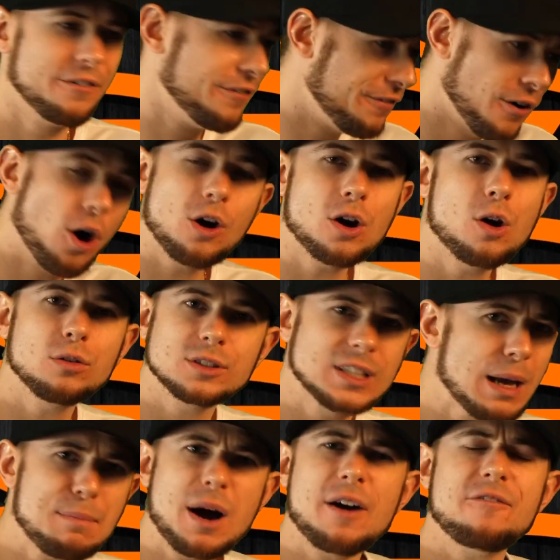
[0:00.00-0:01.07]
photos.
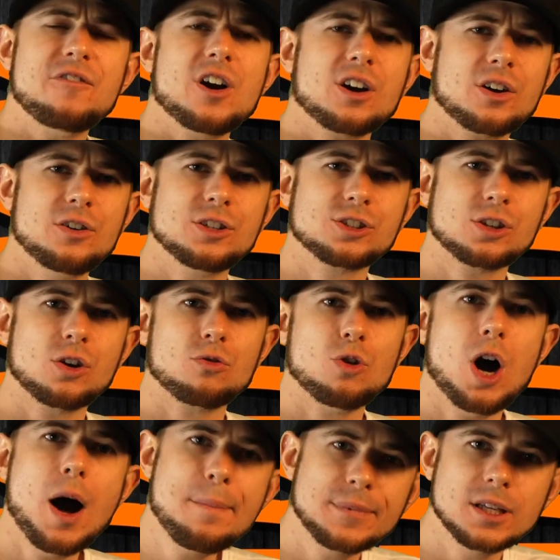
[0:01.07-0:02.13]
That motherfucker is
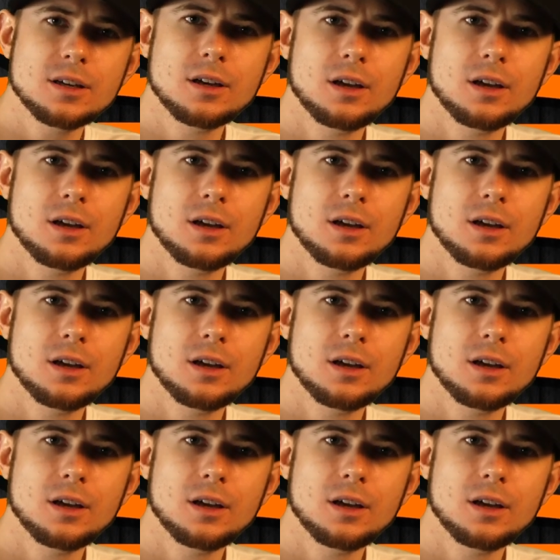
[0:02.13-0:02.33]
corrupt.